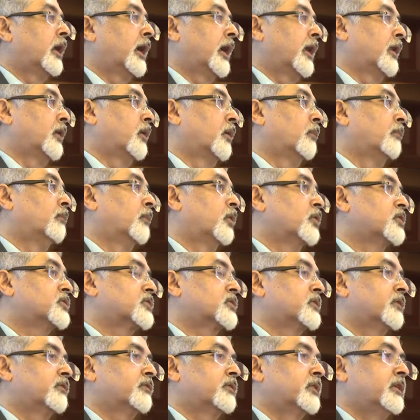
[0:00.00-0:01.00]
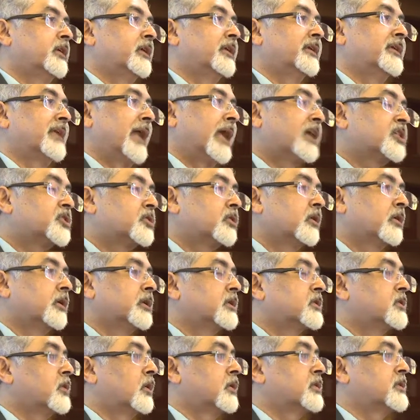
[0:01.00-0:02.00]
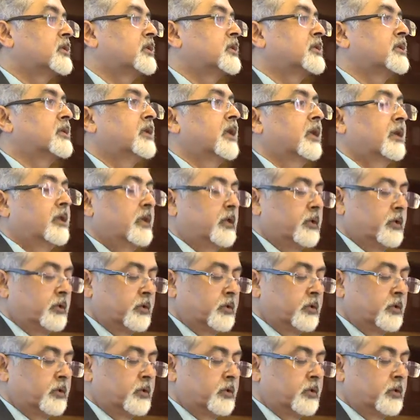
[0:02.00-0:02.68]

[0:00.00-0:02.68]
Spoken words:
and most of the natural resources that